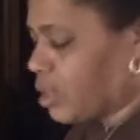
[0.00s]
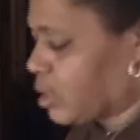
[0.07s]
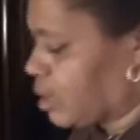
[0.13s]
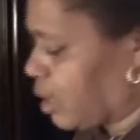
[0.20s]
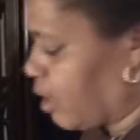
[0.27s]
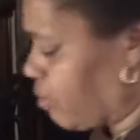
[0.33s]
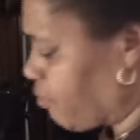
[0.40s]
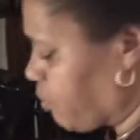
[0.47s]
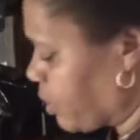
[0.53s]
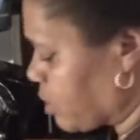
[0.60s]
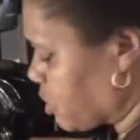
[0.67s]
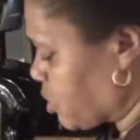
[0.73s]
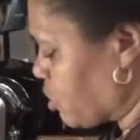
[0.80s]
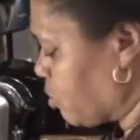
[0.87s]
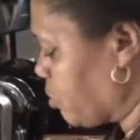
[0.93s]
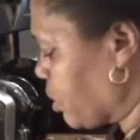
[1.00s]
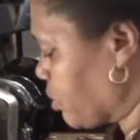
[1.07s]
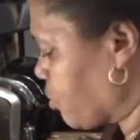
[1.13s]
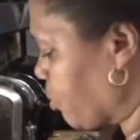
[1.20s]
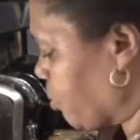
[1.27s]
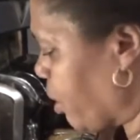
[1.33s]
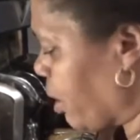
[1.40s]
Can't fix too
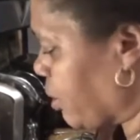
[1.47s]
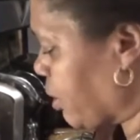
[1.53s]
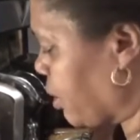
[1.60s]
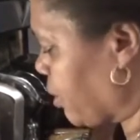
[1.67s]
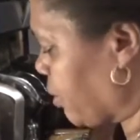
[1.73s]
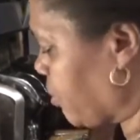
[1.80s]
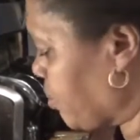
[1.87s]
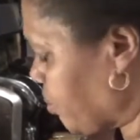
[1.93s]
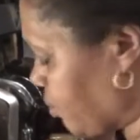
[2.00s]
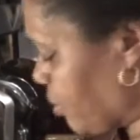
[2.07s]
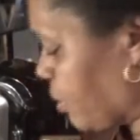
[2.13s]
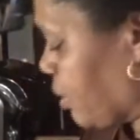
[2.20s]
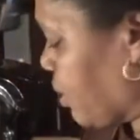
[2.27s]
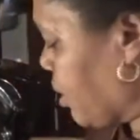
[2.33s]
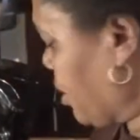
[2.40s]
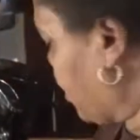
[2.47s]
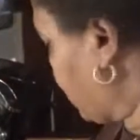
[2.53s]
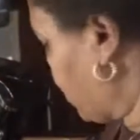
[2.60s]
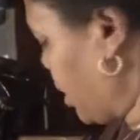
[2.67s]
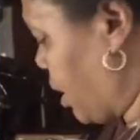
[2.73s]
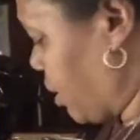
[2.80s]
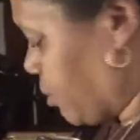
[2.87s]
much around here.
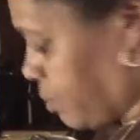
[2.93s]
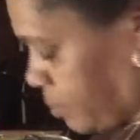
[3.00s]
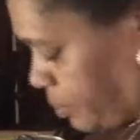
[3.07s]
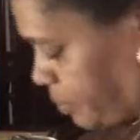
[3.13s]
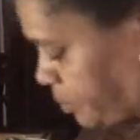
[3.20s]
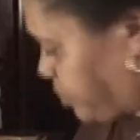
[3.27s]
Now,